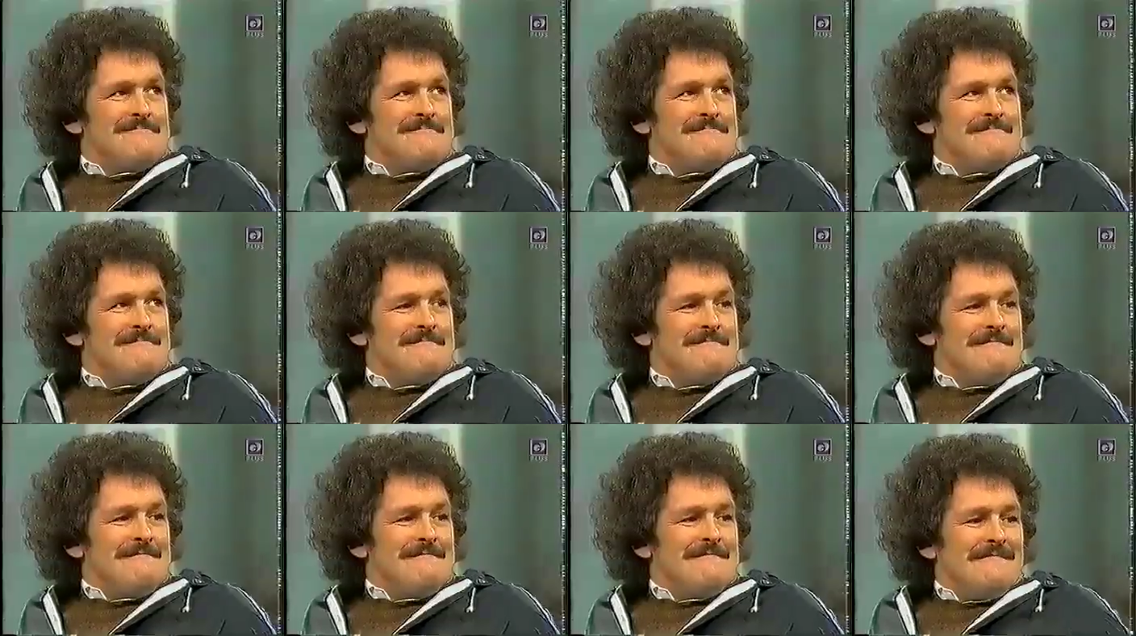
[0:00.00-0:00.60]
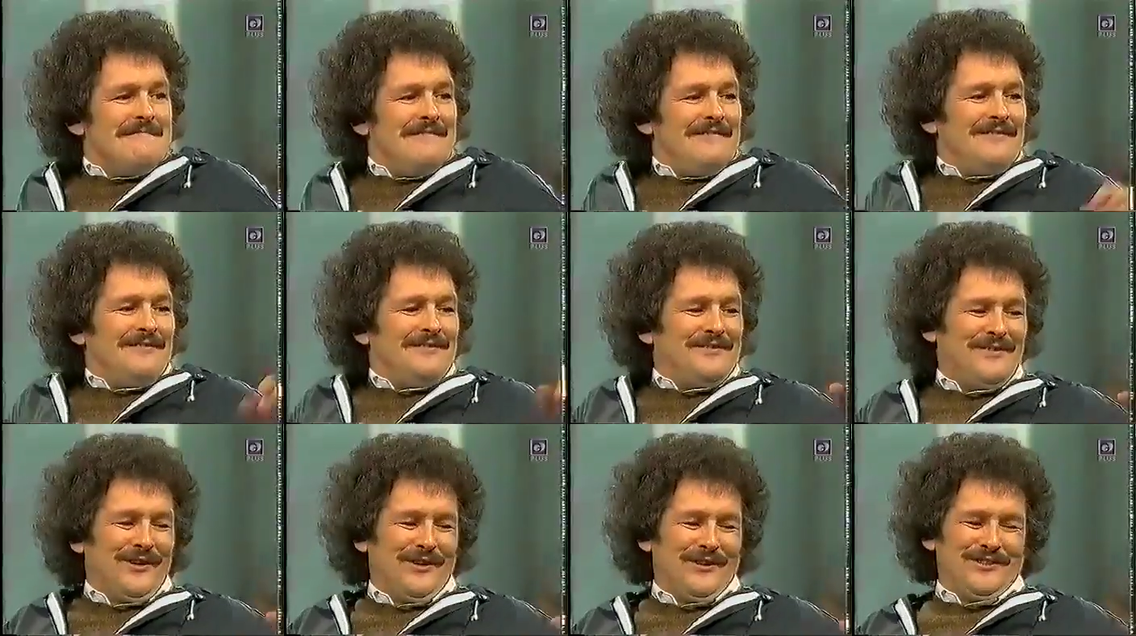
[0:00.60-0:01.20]
a little boy.
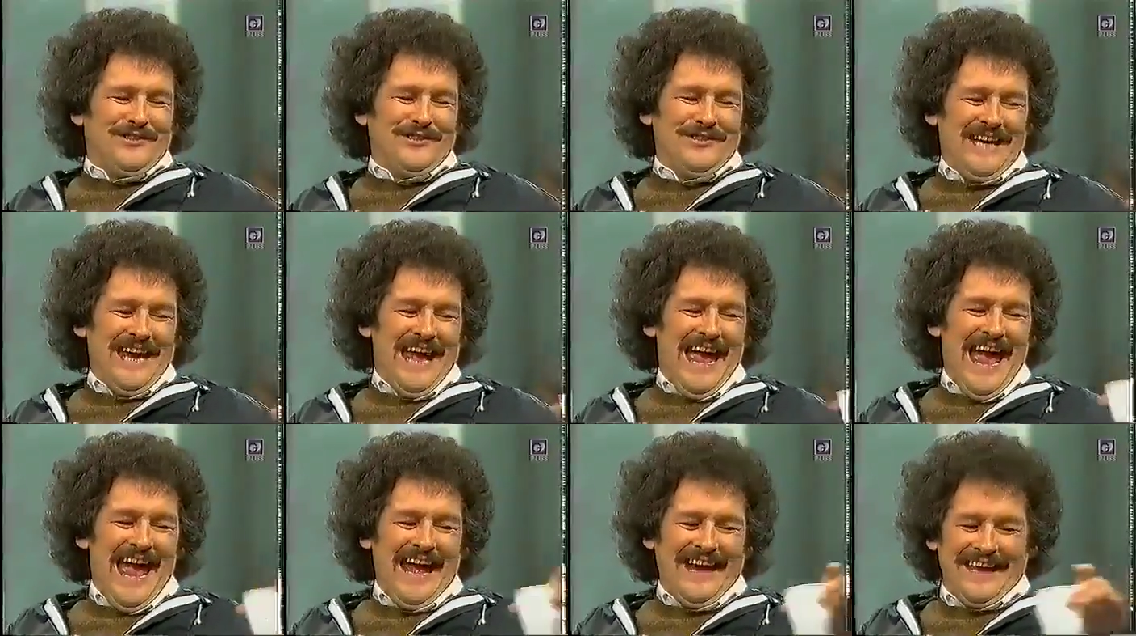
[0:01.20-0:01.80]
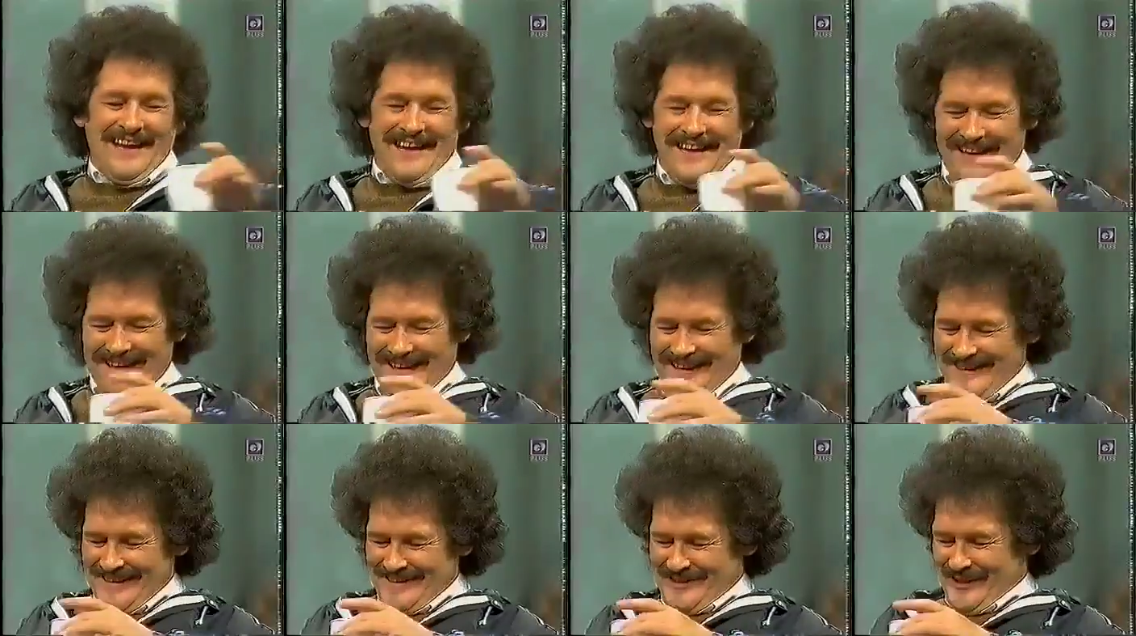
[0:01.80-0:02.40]
Does she, heck?
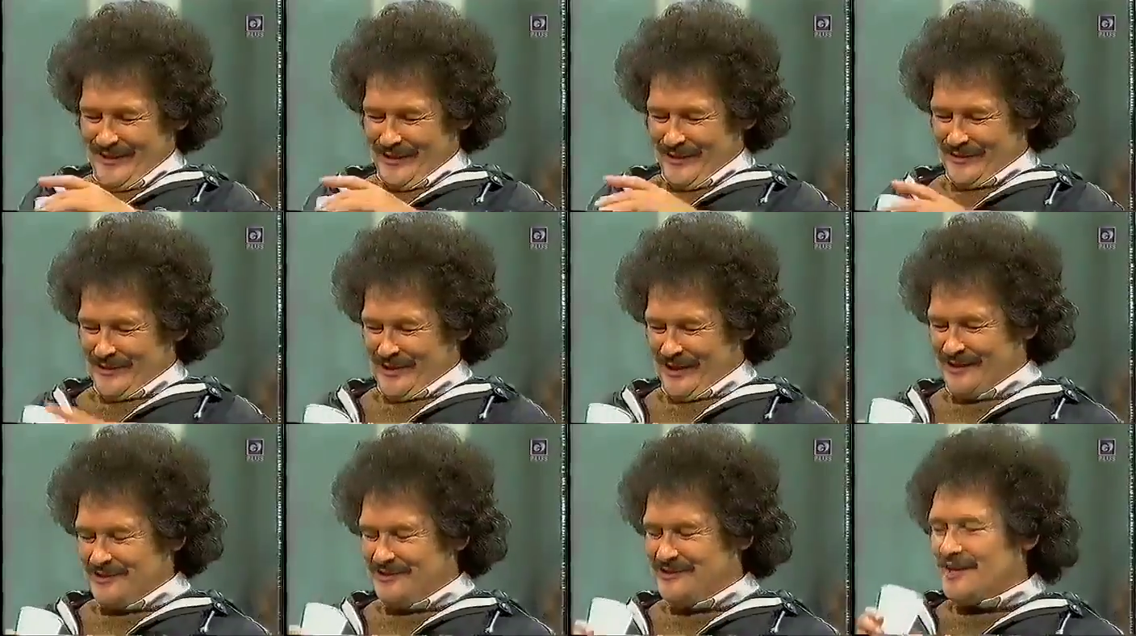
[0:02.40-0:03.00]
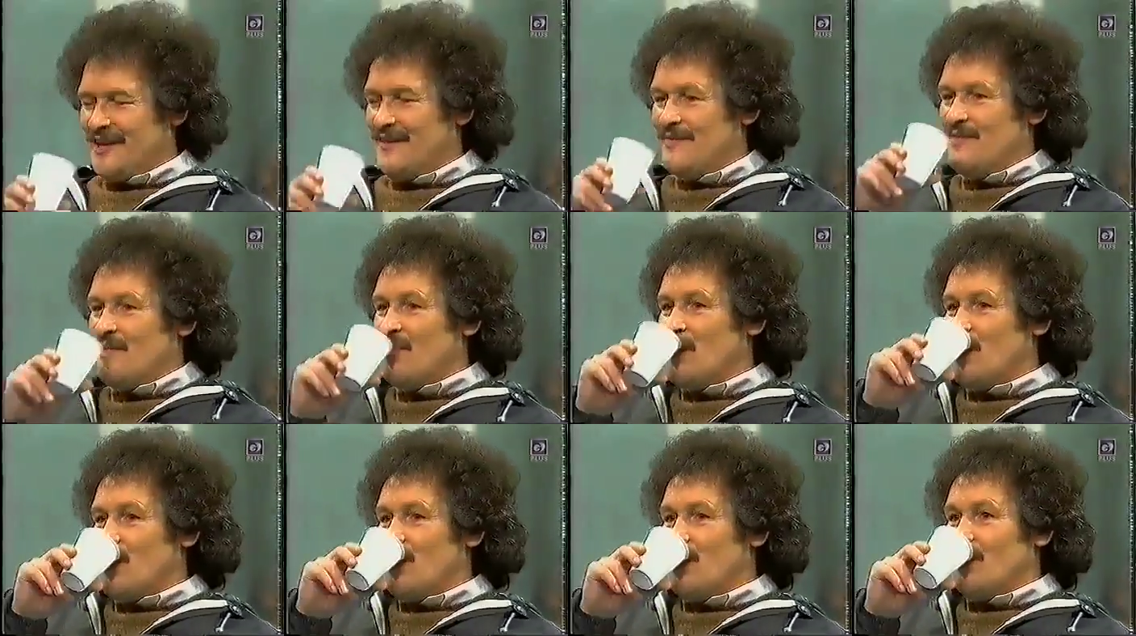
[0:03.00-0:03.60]
Of course.
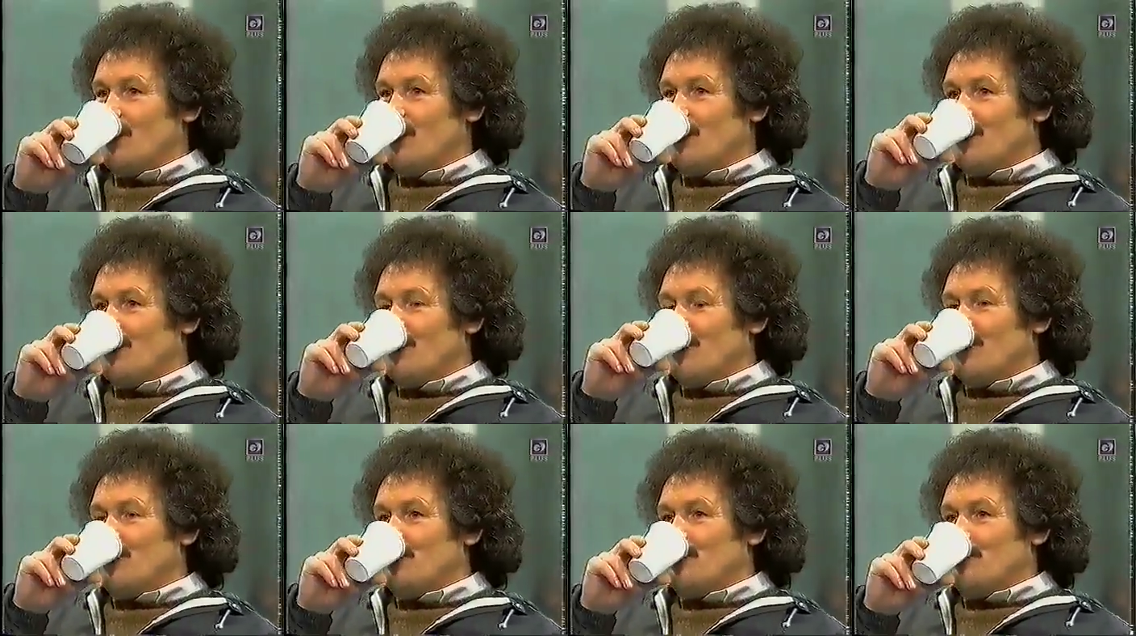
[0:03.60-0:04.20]
She She's still